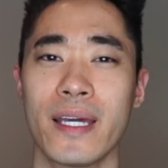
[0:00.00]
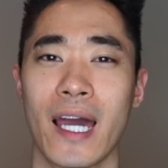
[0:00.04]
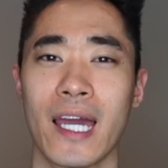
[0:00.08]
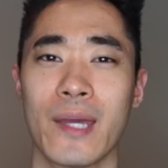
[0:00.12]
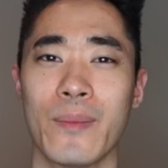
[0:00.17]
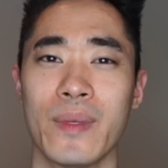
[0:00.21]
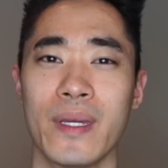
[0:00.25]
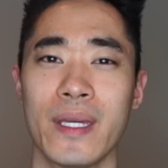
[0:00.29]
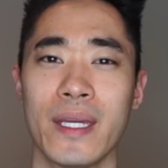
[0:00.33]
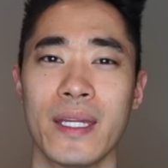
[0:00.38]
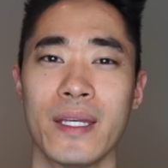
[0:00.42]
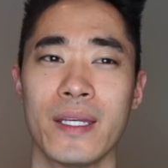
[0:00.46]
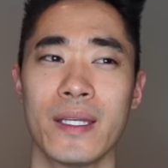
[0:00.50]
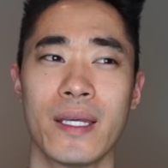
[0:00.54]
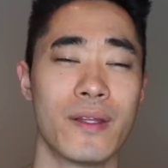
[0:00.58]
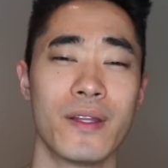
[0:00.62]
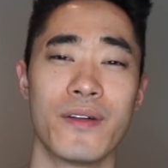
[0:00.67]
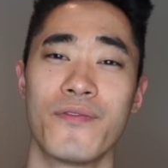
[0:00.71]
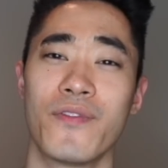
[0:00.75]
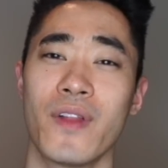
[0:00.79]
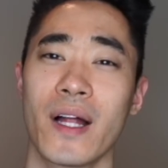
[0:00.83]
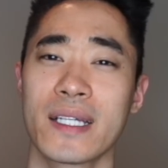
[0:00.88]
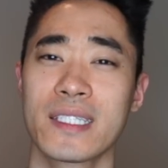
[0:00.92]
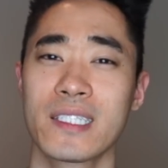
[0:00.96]
I mean
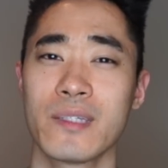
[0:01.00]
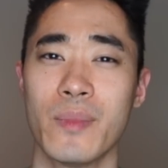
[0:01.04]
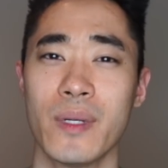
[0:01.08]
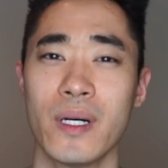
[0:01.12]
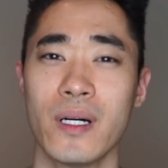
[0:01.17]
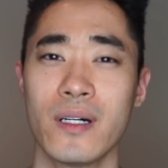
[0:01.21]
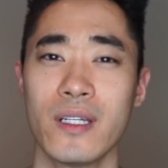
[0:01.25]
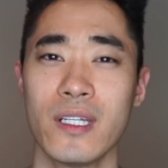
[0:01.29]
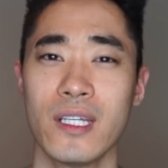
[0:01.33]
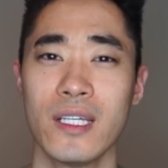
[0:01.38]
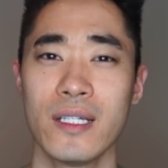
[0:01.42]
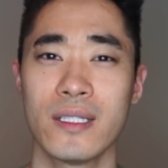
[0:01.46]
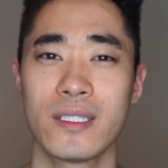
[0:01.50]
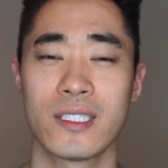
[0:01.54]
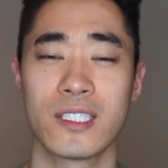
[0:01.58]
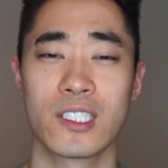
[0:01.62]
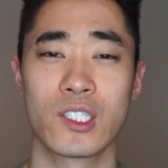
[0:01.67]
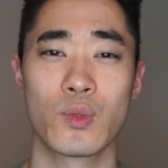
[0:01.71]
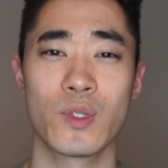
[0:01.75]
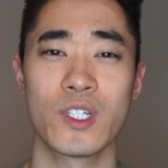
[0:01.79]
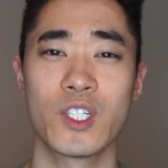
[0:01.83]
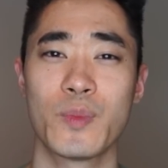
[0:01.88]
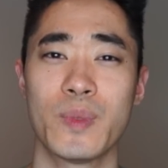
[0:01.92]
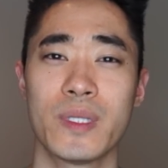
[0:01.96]
the flexibility to
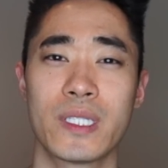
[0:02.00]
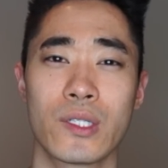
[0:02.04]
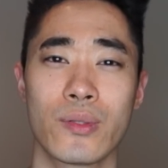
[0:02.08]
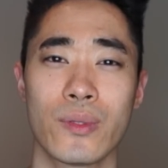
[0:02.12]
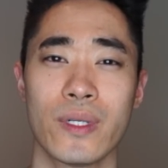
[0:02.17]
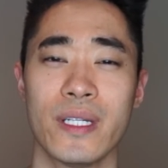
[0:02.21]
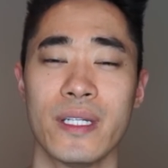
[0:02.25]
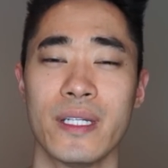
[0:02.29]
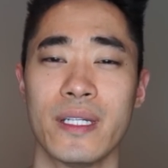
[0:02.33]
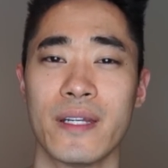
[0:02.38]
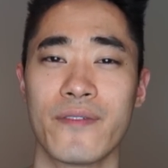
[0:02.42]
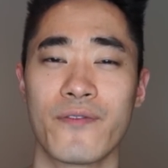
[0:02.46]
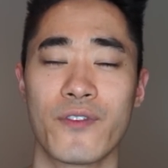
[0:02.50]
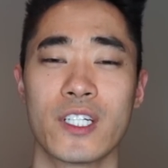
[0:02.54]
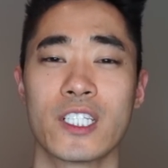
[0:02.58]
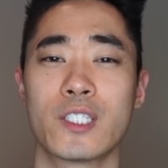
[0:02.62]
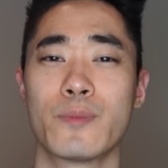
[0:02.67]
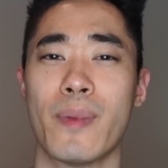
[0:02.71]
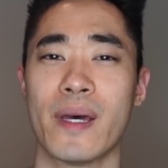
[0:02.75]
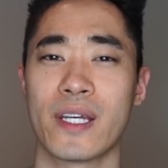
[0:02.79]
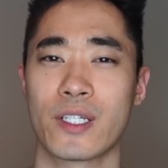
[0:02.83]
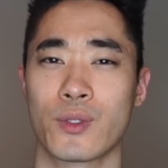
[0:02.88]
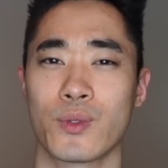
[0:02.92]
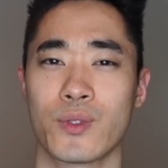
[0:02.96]
switch between different
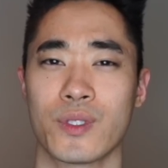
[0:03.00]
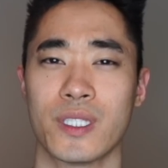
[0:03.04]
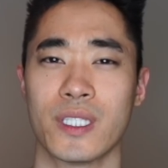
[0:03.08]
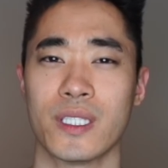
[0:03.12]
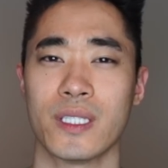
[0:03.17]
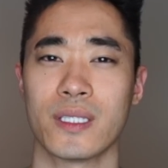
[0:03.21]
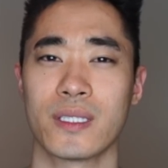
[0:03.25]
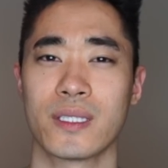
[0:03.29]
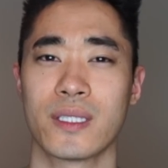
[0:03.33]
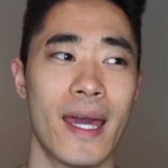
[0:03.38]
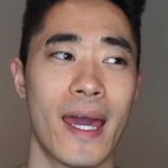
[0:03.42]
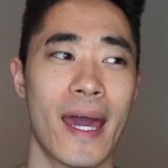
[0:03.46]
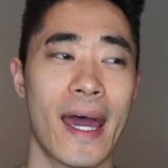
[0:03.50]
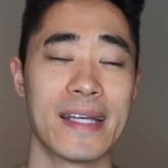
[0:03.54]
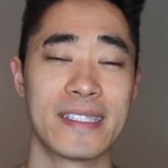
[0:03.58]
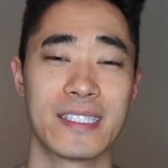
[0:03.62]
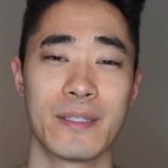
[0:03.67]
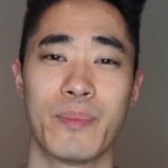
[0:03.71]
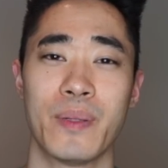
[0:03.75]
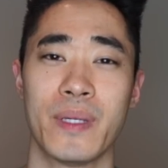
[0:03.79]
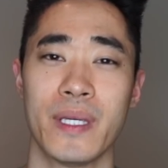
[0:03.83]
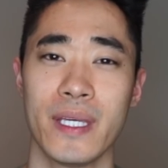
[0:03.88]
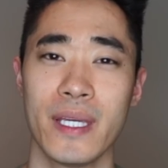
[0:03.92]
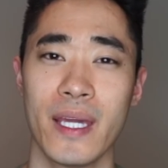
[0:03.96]
specialties.
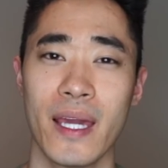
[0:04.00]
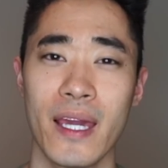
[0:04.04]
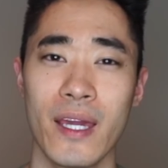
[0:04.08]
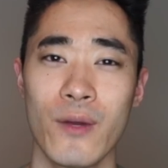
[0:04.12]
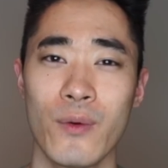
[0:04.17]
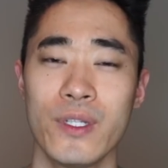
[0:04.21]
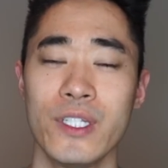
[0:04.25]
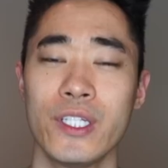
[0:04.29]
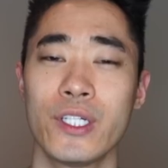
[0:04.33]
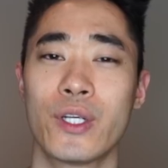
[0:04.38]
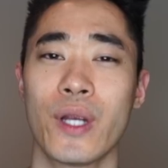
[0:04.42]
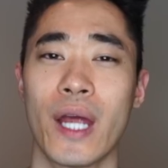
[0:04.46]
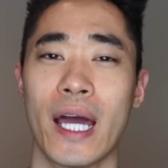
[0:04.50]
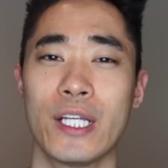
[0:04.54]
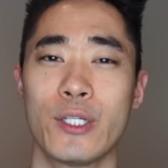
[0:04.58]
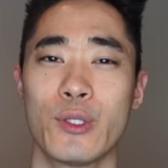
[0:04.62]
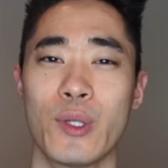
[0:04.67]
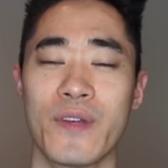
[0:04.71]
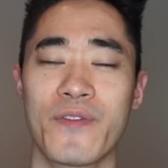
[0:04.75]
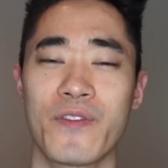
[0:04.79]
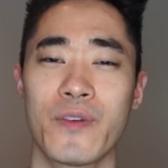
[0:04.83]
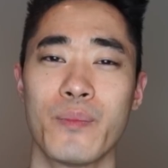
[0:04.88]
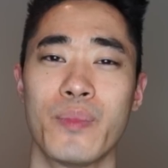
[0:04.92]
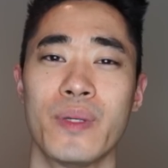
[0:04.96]
As a PA, when you
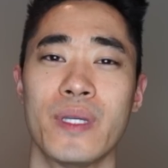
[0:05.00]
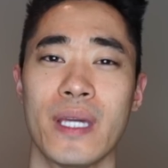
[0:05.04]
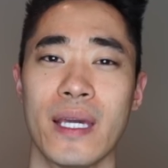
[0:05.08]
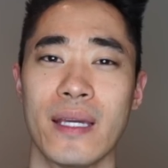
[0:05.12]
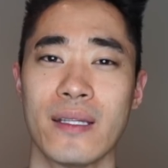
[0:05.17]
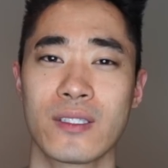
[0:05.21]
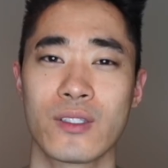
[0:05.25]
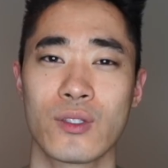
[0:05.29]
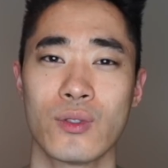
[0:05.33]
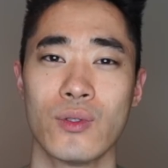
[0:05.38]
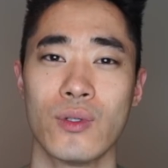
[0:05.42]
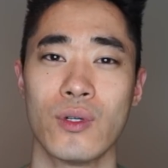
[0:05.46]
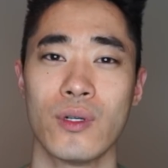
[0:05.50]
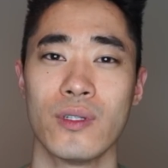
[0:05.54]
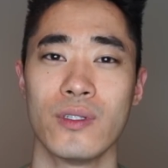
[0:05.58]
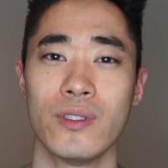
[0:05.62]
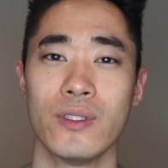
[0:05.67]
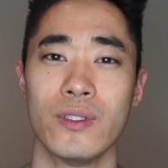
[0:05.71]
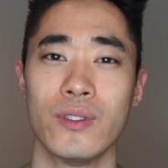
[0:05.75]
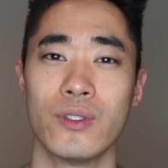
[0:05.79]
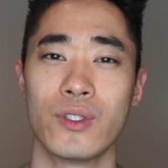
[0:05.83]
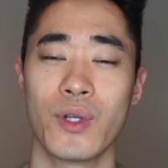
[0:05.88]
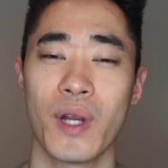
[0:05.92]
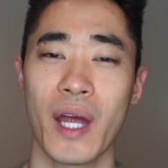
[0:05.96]
graduate from PA school,
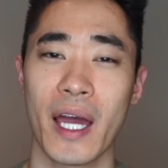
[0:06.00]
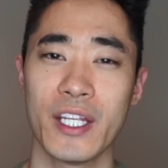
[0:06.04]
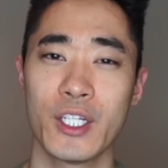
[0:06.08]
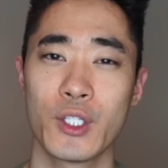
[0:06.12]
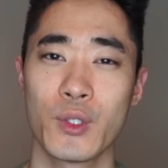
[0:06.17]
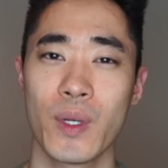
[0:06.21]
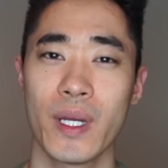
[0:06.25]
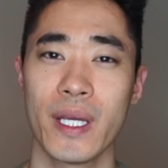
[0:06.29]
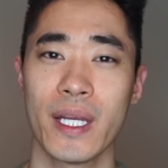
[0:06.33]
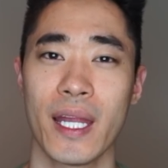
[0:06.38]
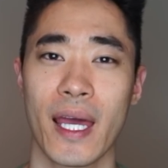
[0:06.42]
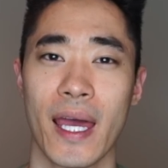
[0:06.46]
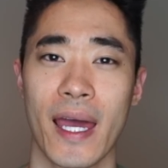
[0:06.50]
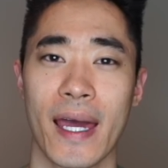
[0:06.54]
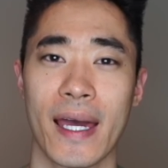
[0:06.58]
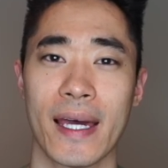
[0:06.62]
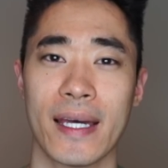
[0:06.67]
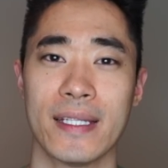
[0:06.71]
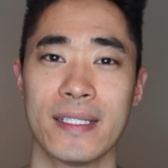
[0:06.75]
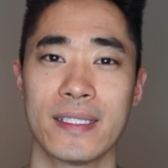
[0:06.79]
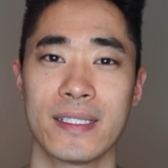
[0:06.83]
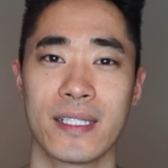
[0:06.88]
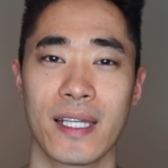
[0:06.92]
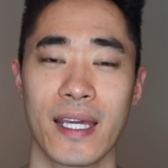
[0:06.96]
you graduate
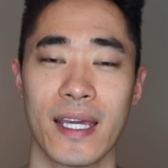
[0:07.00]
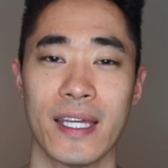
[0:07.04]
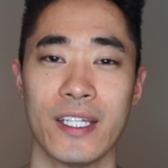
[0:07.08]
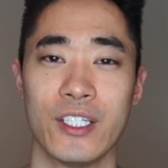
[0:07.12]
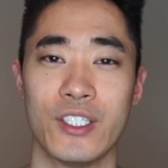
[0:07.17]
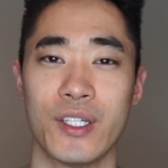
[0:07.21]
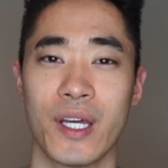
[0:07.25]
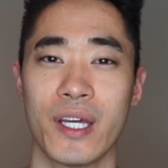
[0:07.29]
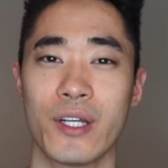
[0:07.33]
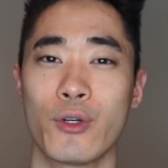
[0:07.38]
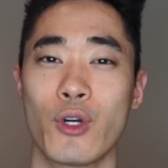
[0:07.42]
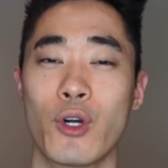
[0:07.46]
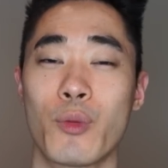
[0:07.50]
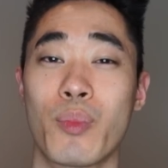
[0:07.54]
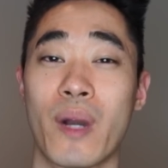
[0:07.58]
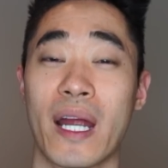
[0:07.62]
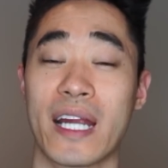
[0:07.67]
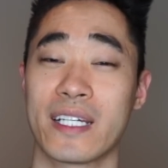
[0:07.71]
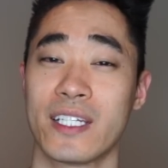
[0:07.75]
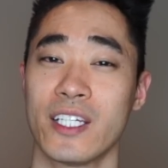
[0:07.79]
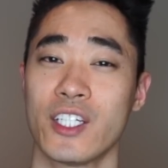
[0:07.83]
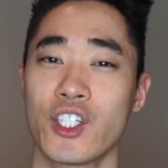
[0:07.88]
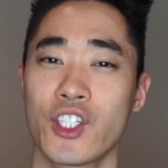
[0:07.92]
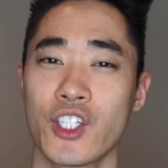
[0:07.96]
as a general
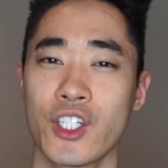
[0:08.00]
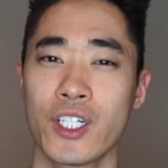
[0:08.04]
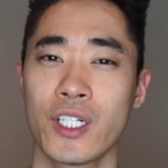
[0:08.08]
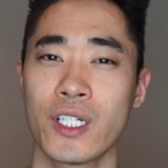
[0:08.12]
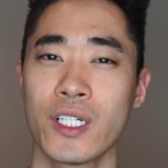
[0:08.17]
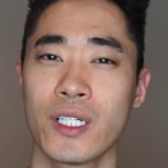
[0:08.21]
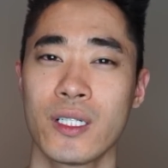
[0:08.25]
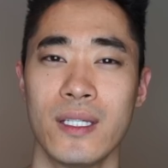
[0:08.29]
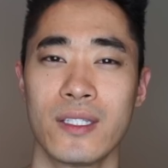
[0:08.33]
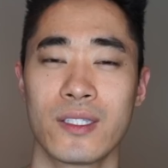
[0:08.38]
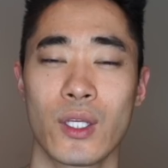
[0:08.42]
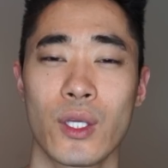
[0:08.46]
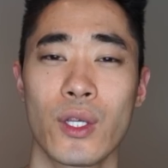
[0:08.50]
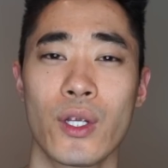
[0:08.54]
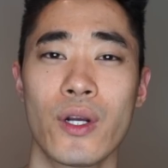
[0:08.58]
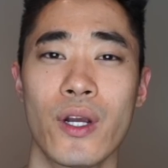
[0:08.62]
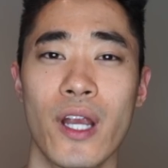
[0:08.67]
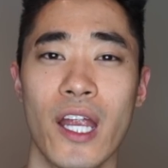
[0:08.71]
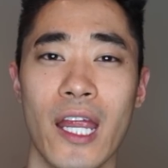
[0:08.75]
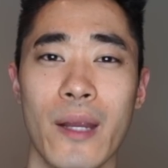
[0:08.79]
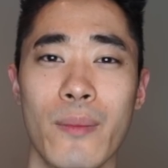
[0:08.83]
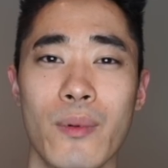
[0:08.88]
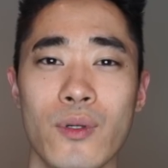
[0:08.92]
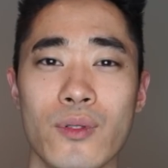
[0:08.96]
practitioner, so you're
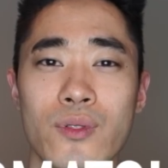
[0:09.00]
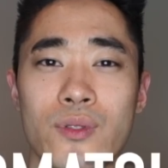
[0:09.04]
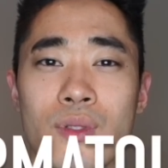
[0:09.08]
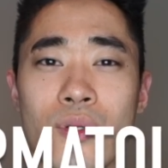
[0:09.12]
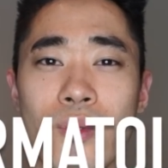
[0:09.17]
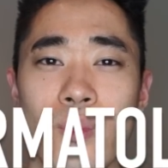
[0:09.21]
able to